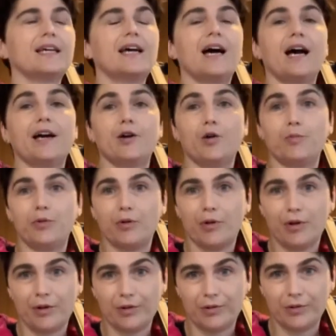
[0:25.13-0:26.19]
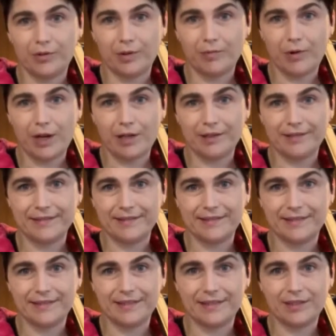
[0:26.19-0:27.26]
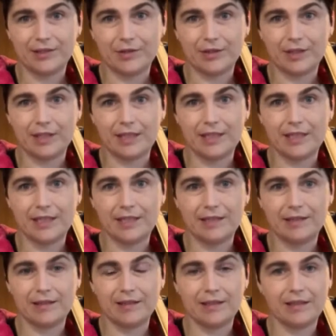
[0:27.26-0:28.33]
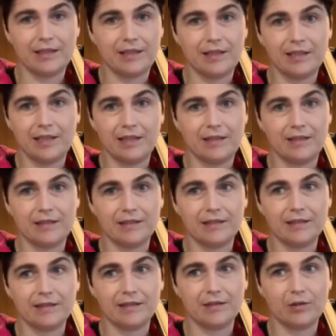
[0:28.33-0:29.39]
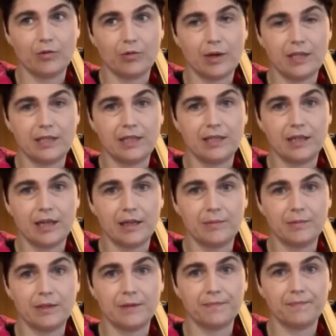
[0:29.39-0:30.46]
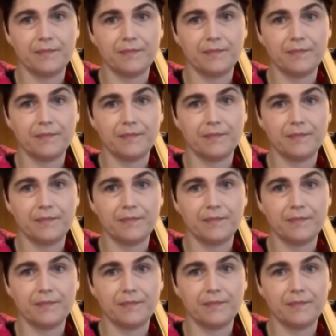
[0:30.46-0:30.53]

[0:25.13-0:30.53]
I hope you are all doing well during these crazy times.